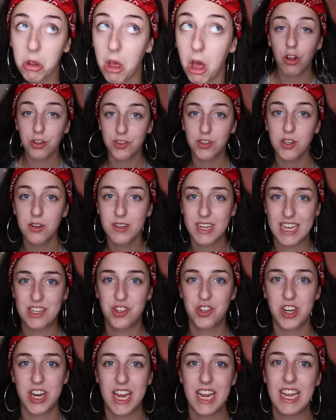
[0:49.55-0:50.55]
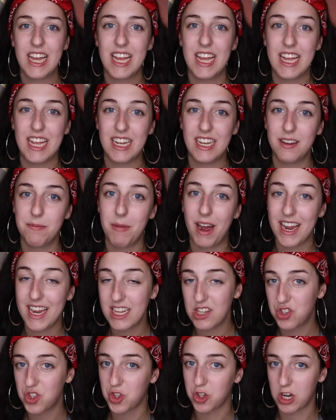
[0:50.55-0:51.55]
Also yesterday in my
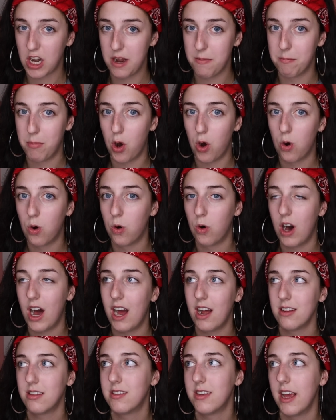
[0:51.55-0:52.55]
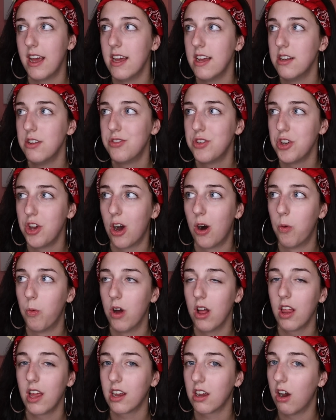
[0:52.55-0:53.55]
Instagram poll I said, do y'all
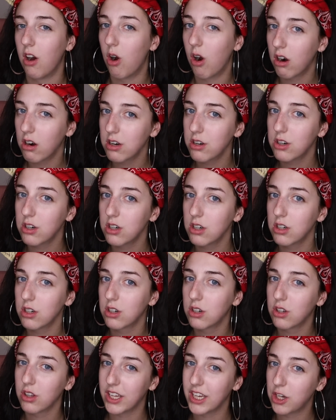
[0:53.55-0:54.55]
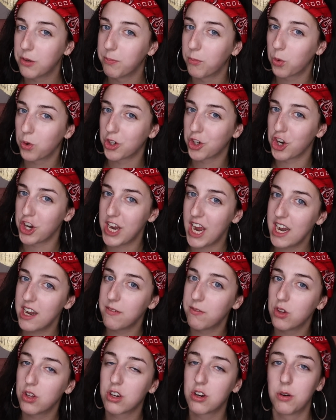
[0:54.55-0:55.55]
want a harder, more
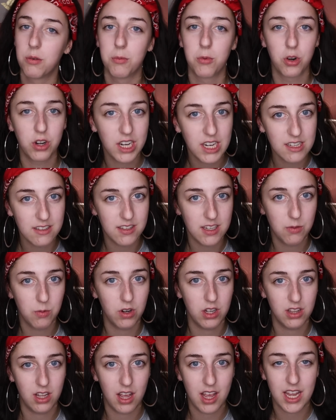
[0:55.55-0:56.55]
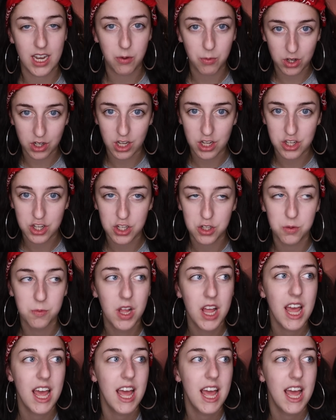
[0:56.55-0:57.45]
creative look or a more easy one that anyone could do?